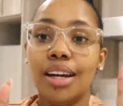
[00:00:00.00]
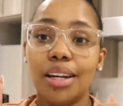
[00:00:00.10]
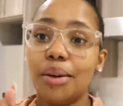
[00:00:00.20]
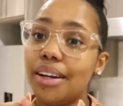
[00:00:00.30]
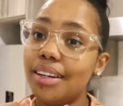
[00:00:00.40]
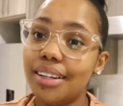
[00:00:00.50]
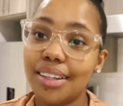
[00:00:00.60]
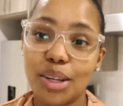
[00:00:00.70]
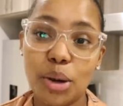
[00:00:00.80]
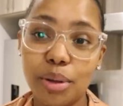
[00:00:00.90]

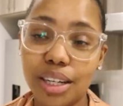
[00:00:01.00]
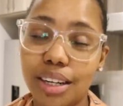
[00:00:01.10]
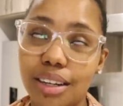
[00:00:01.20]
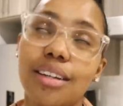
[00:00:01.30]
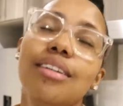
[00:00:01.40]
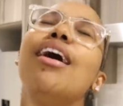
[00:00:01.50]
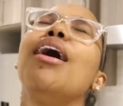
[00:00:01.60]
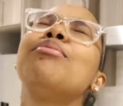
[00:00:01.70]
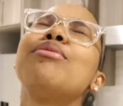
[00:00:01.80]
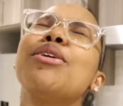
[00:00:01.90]
anyway, yeah, when I'm,
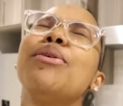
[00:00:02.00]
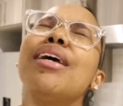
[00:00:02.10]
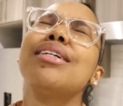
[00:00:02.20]
so